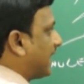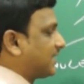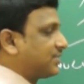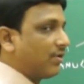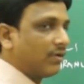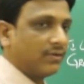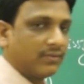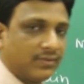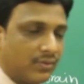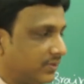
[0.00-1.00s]
axon,
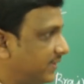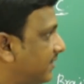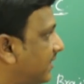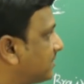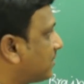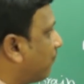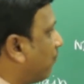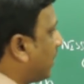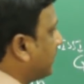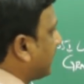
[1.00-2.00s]
uh, dendrites of
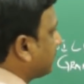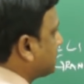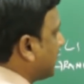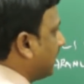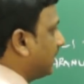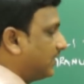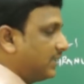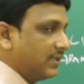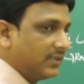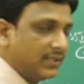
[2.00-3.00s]
one nerve cell
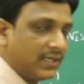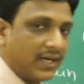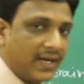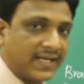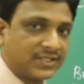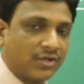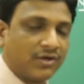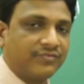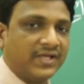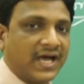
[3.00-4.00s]
and axon
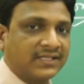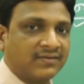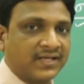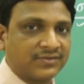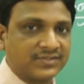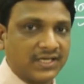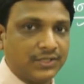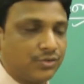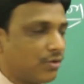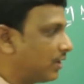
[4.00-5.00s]
of the other nerve cell,
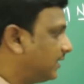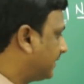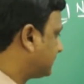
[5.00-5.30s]
you call it